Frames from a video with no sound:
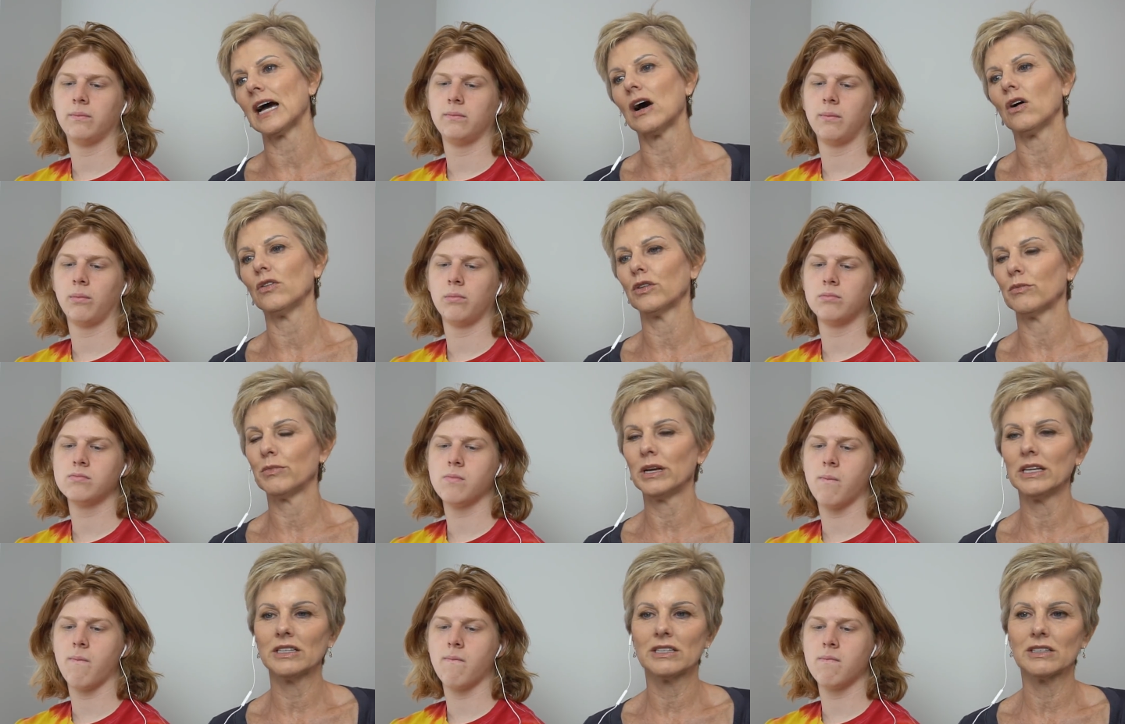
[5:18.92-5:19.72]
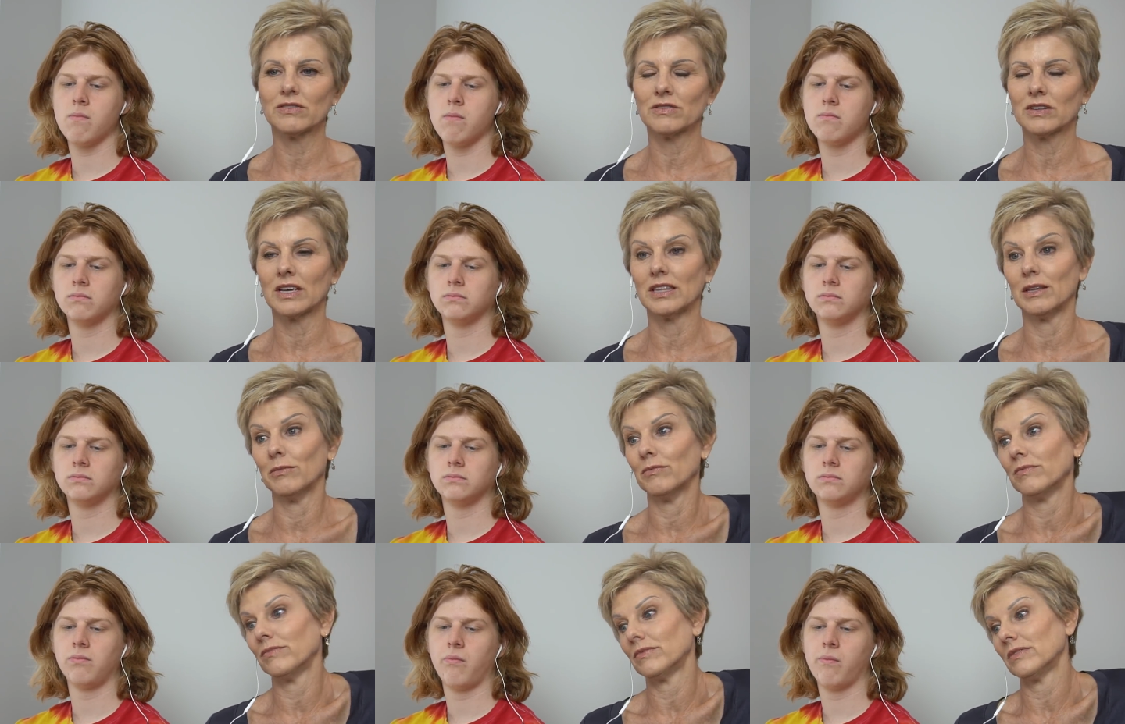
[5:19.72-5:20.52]
Speaker 1: out, the beats,
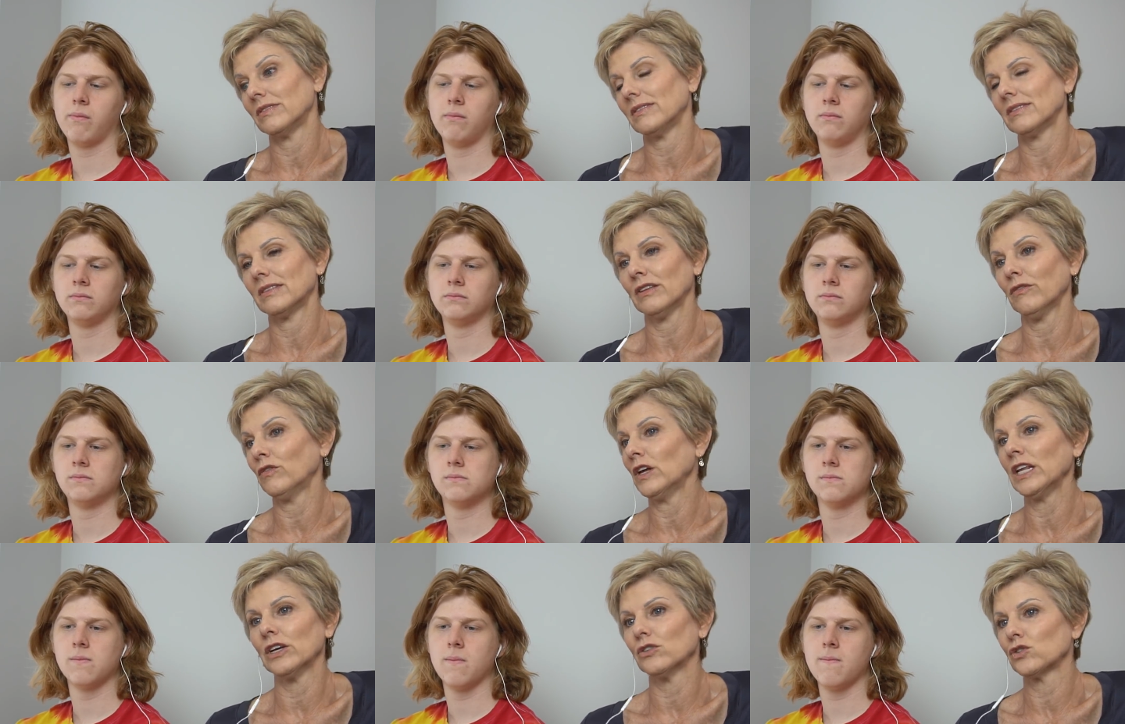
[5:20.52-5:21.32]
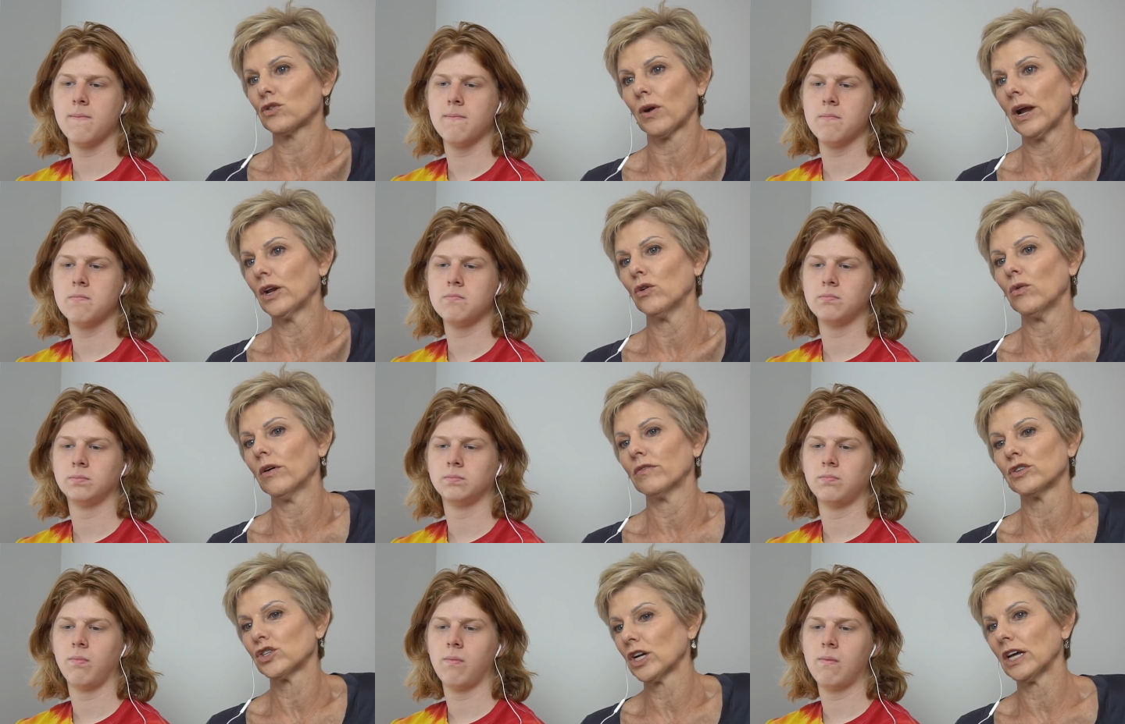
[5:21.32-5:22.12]
the video's great.
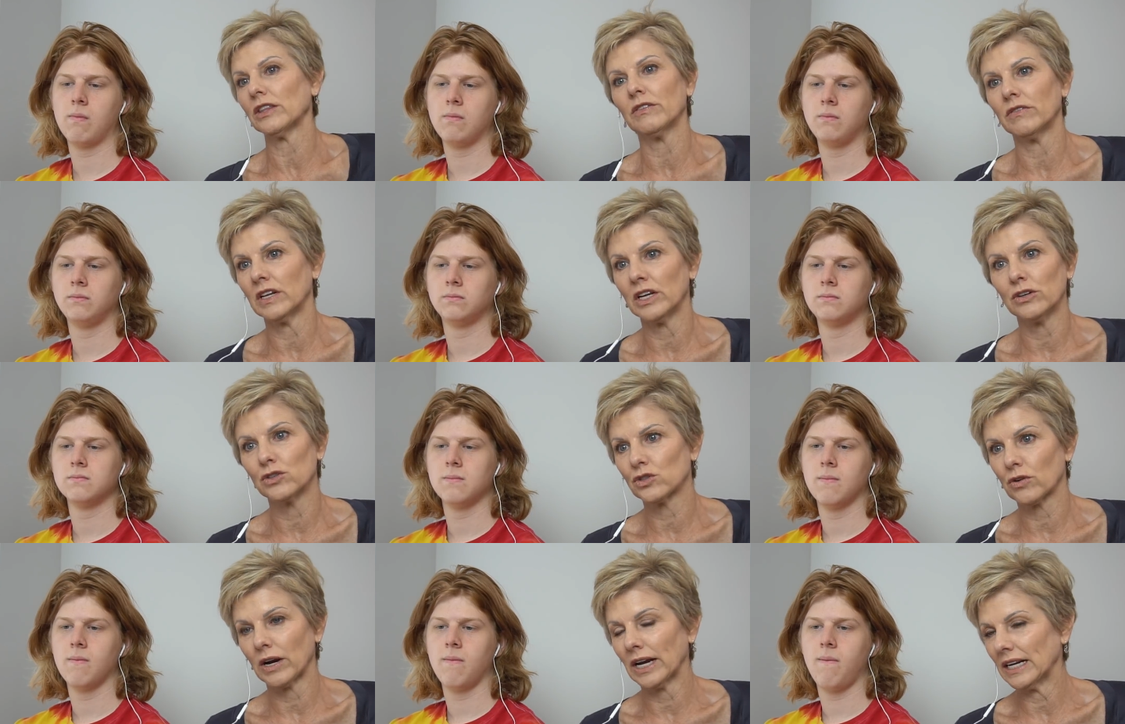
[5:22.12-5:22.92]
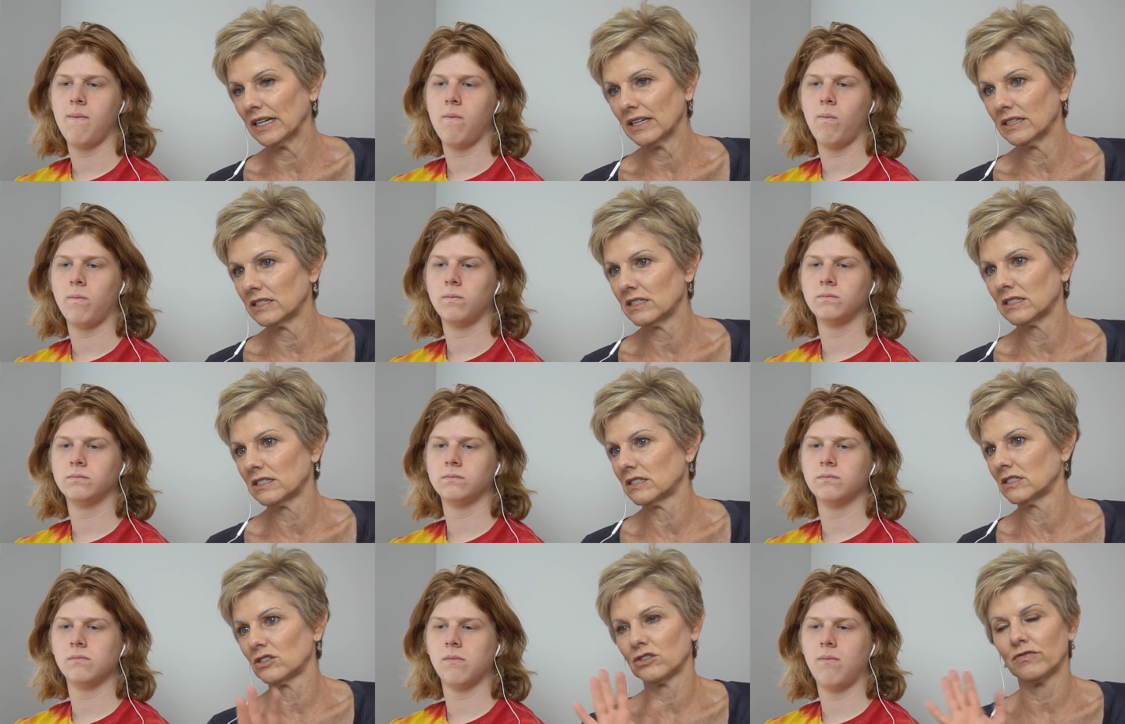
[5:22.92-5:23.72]
Whoever shot the video is great.
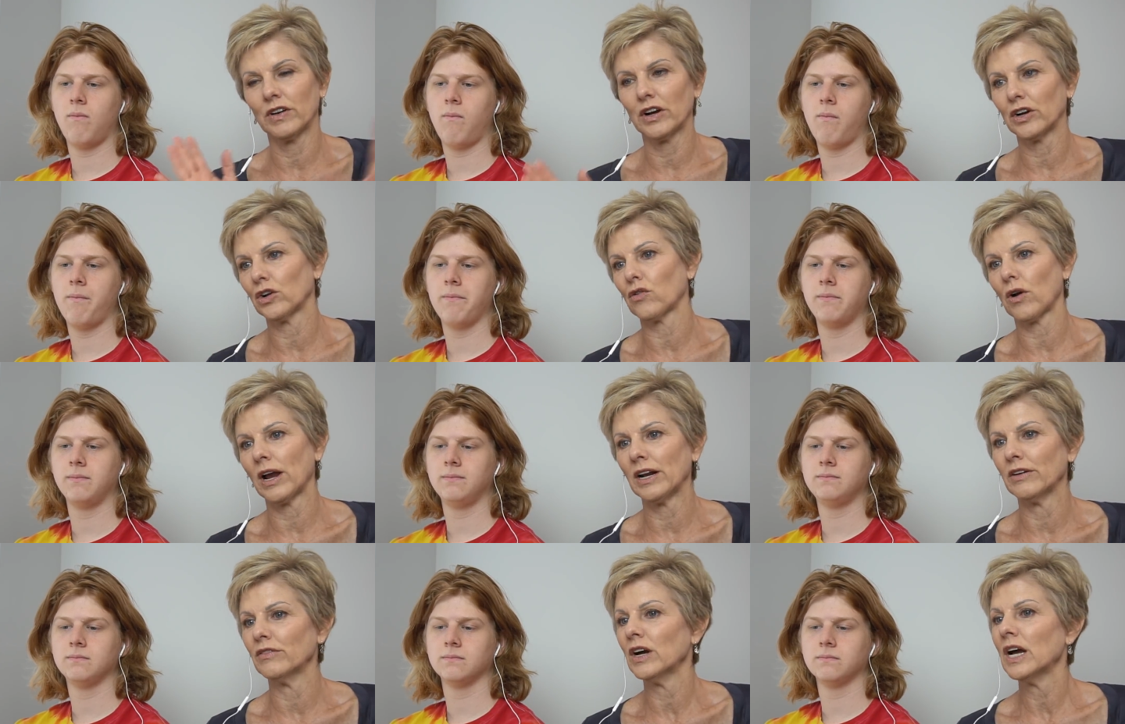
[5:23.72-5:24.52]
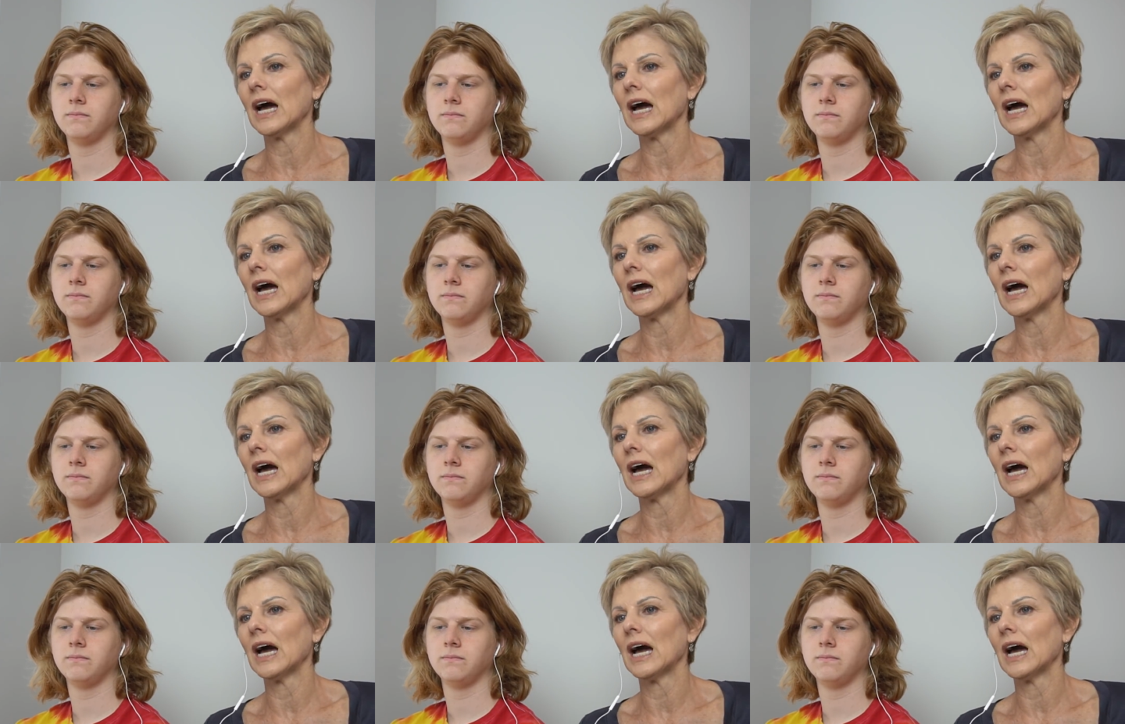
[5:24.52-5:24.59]
It's very creative.